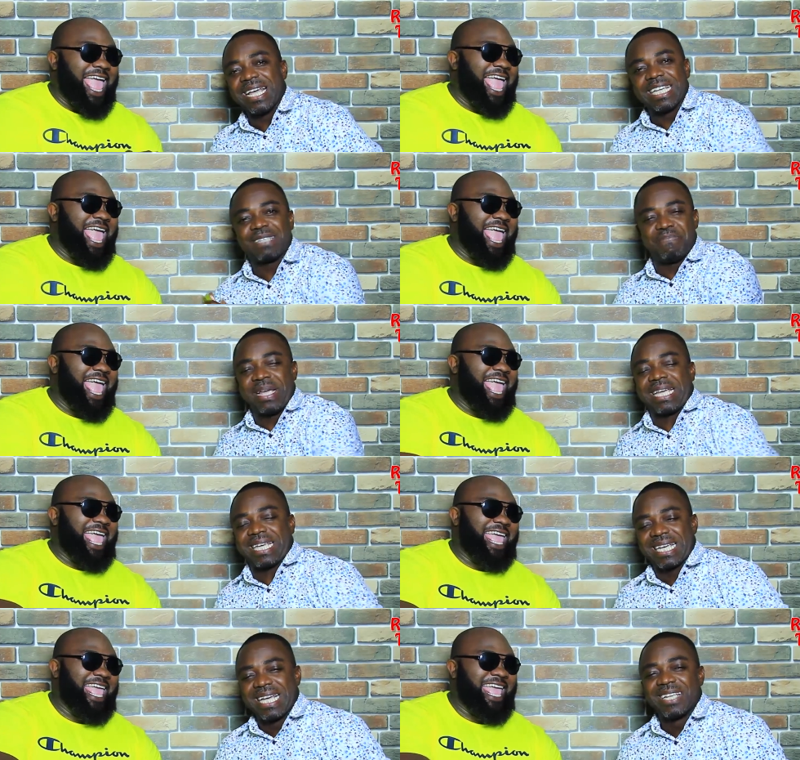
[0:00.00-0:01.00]
Speaker 1: he's
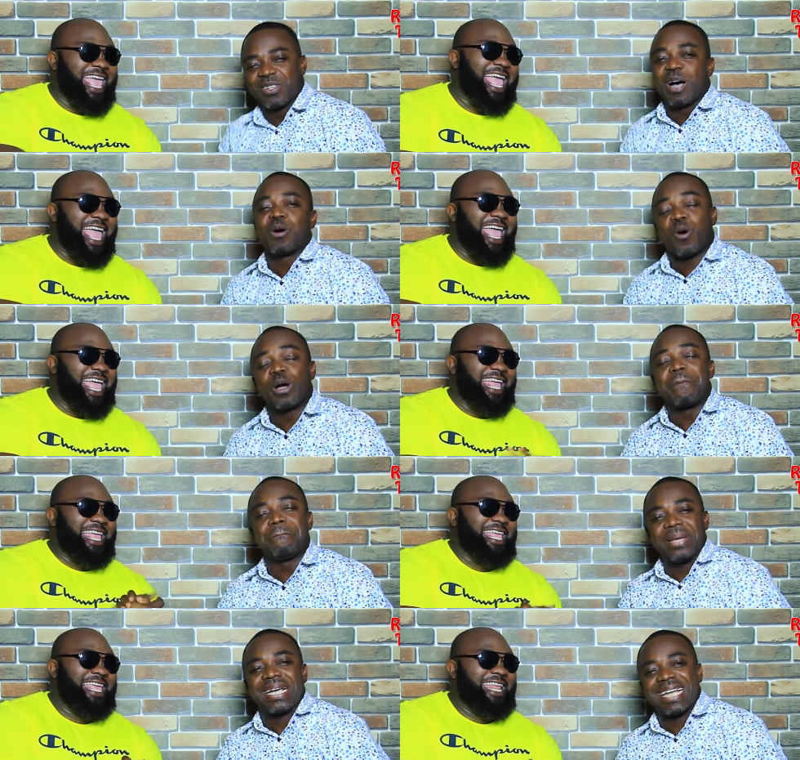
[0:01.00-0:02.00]
big. So I'll call
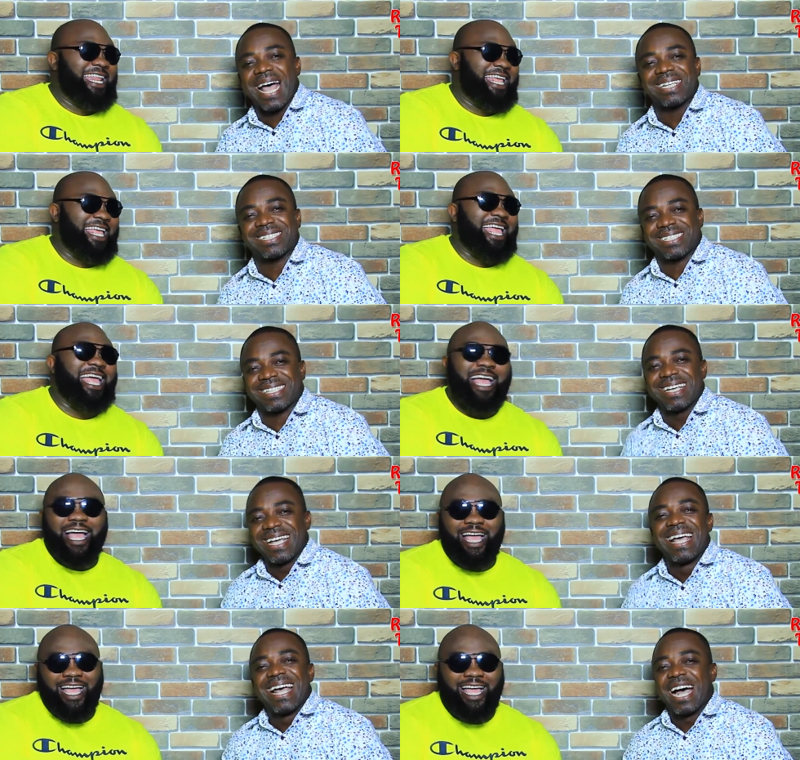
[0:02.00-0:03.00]
him Big Nash.
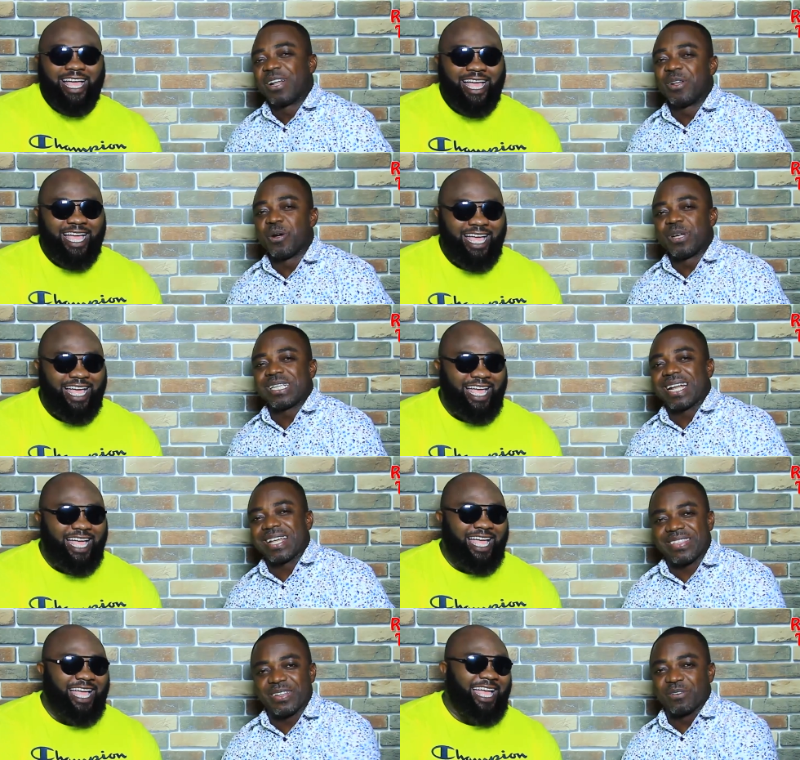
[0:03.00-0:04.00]
I don't know which
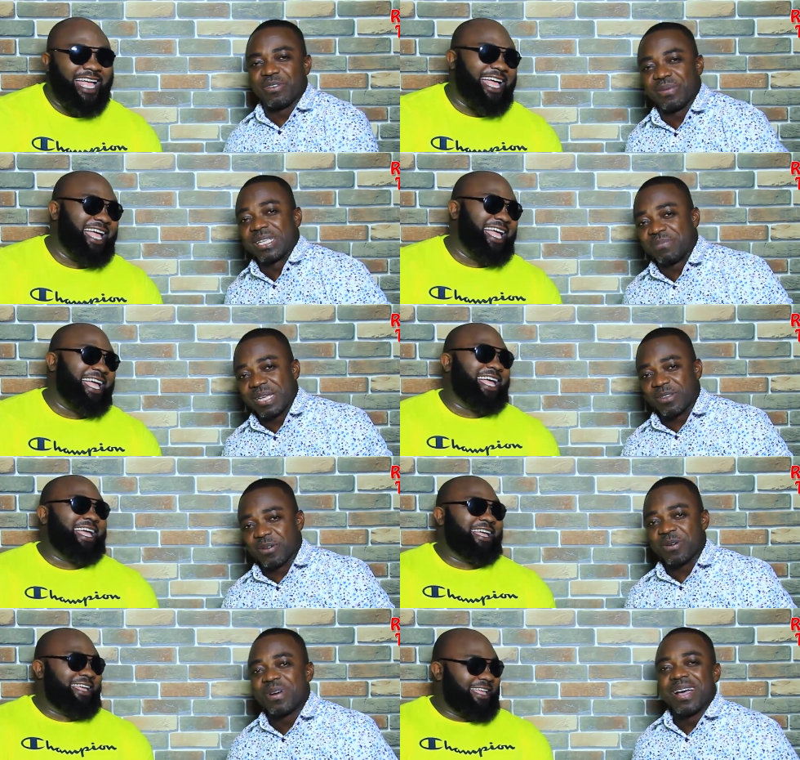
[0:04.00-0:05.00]
other thing of him is big
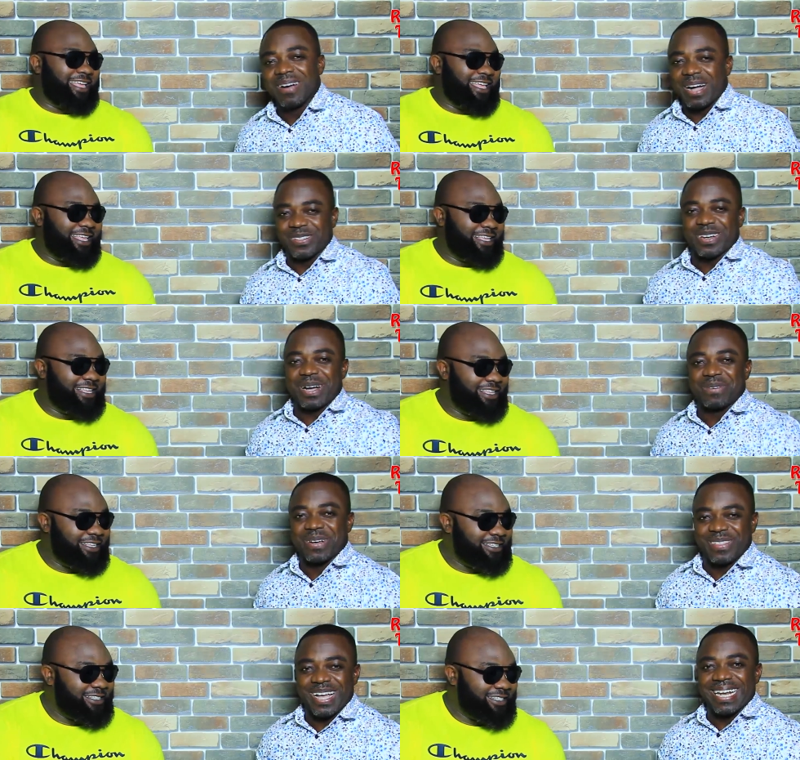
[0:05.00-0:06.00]
though. I'll talk
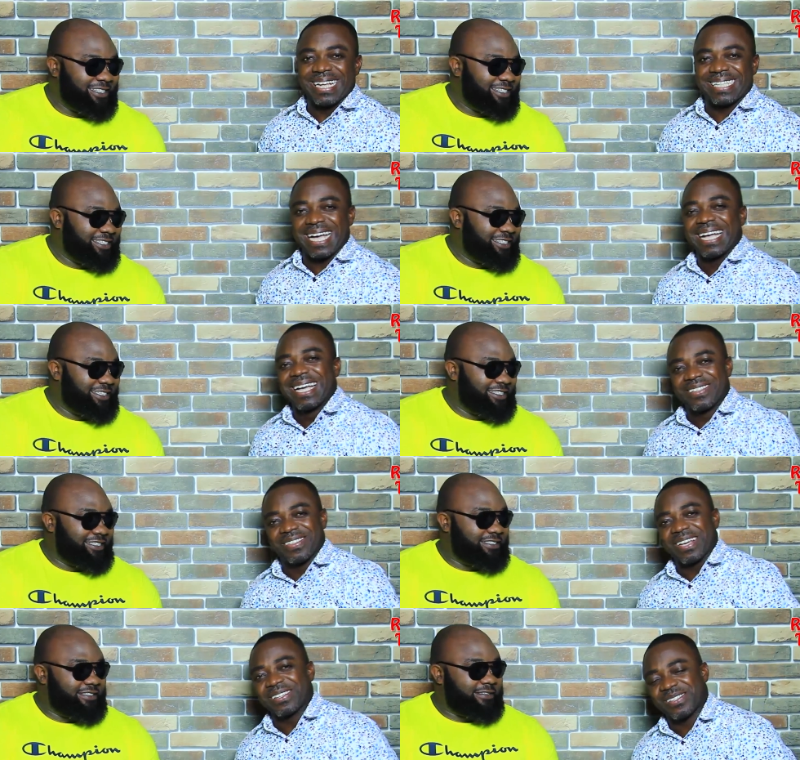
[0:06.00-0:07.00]
about that later.
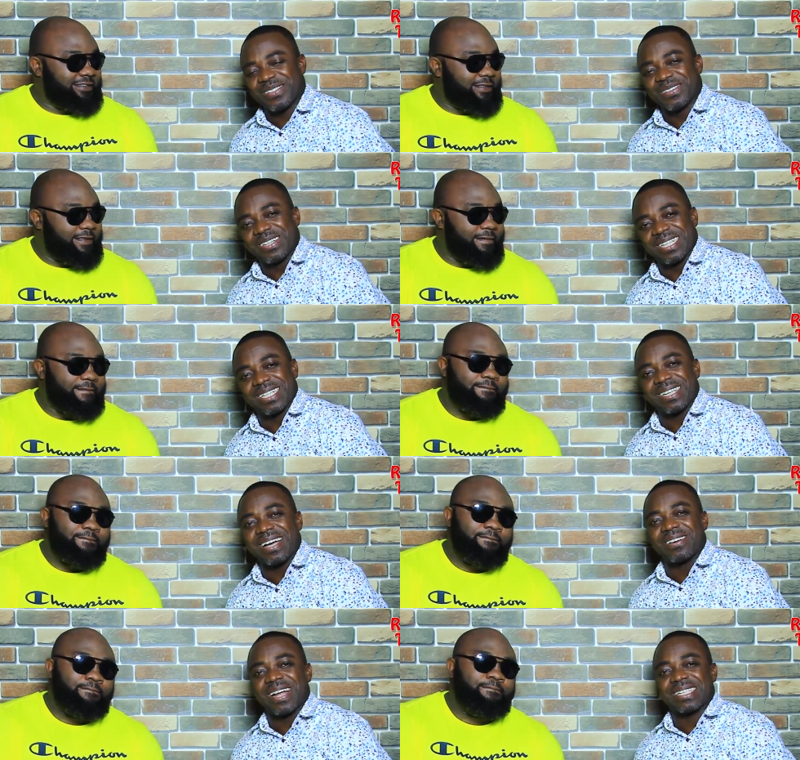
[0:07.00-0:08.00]
Thanks to
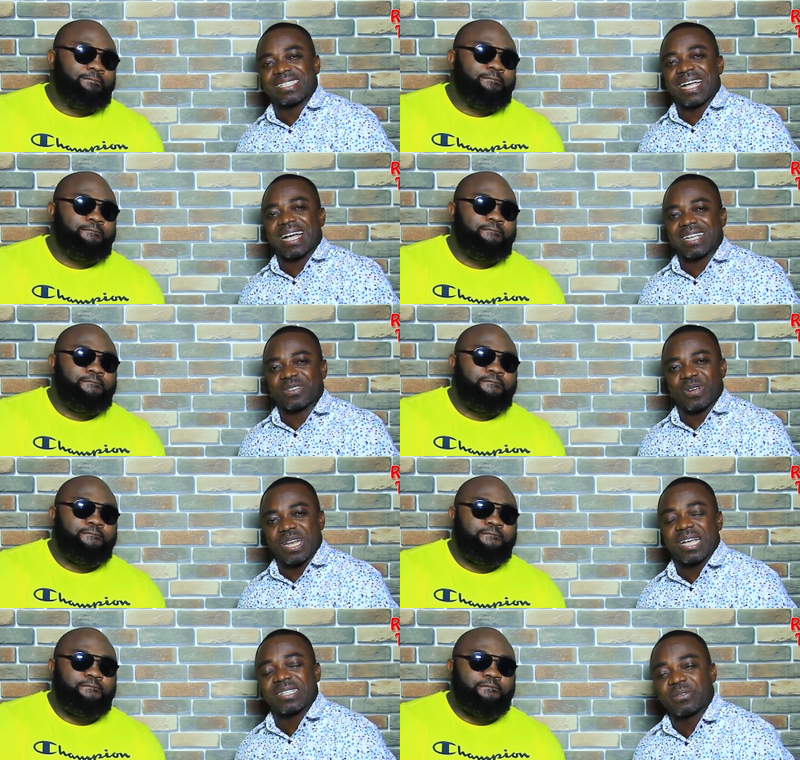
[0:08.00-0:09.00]
Digital Rasta as
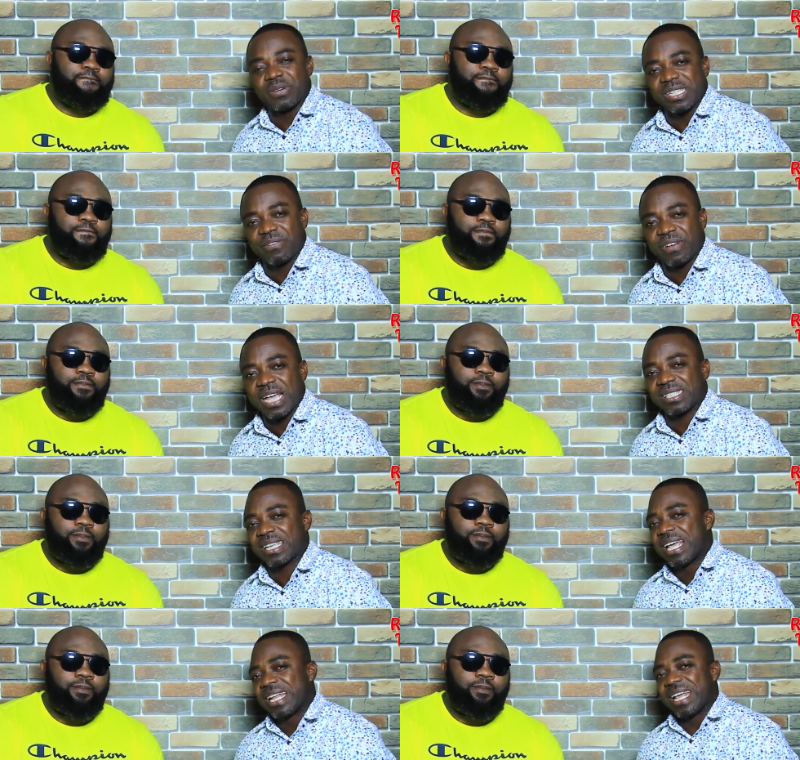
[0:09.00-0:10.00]
well as Richie
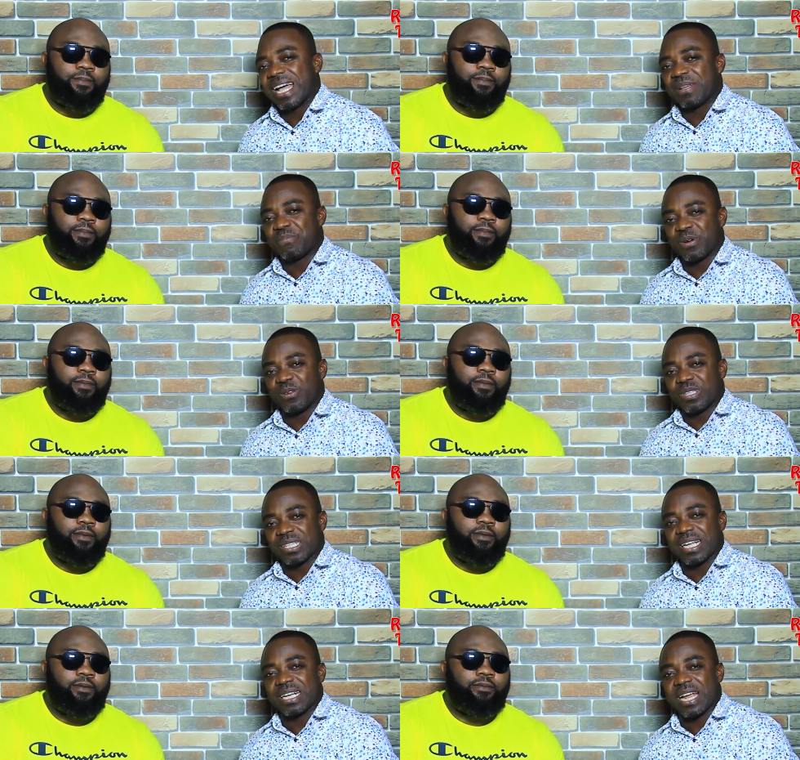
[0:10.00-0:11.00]
Flex. They are the
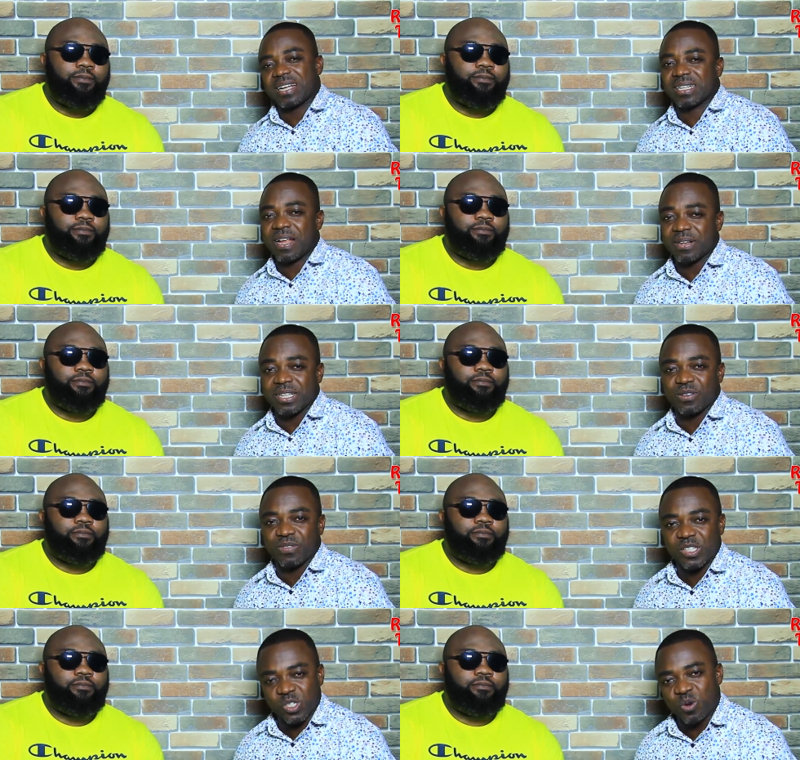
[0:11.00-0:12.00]
producers and di directors of
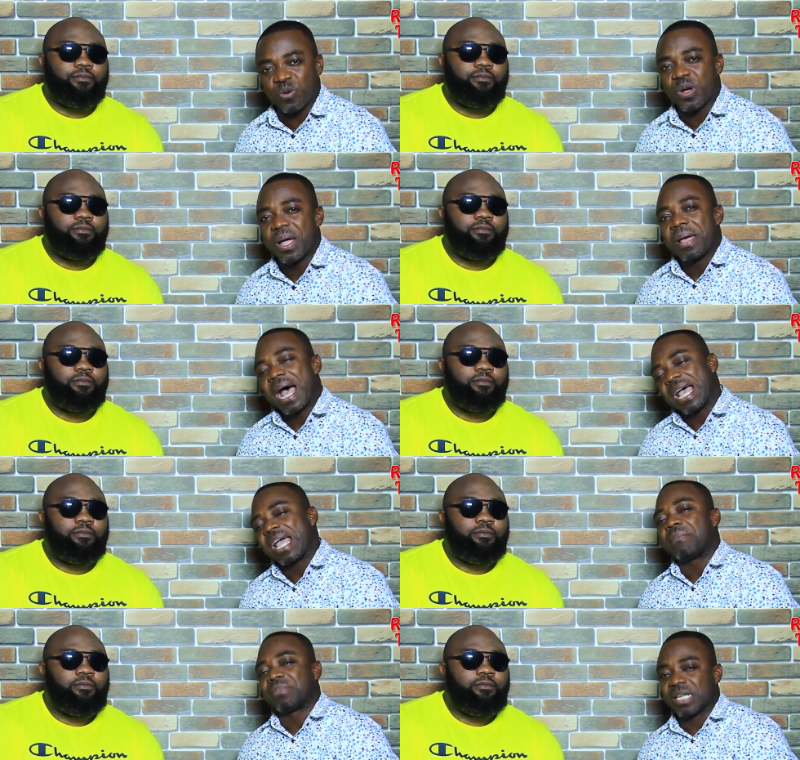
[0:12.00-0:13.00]
the show. I
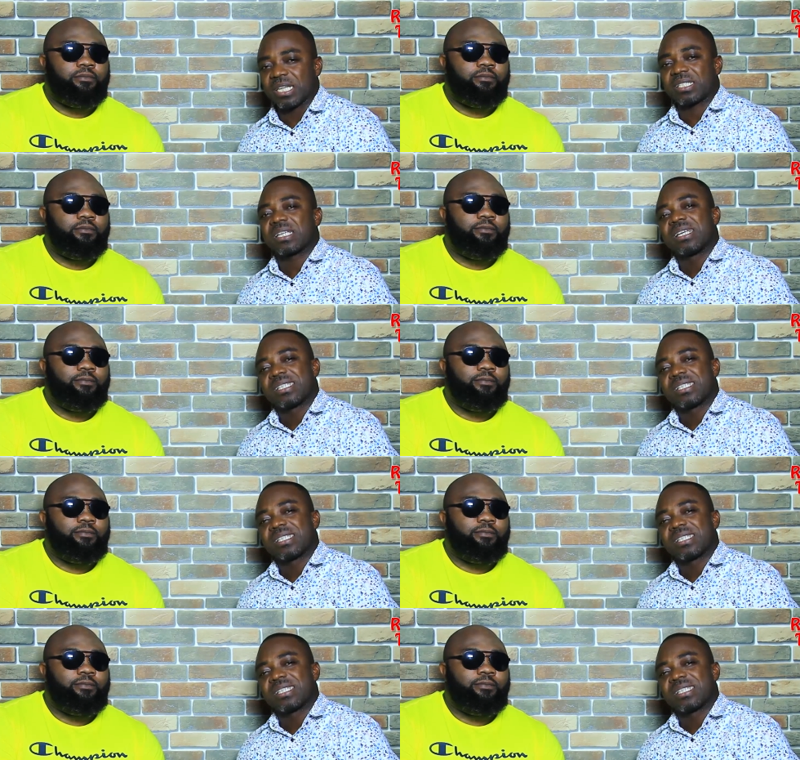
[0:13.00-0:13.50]
am just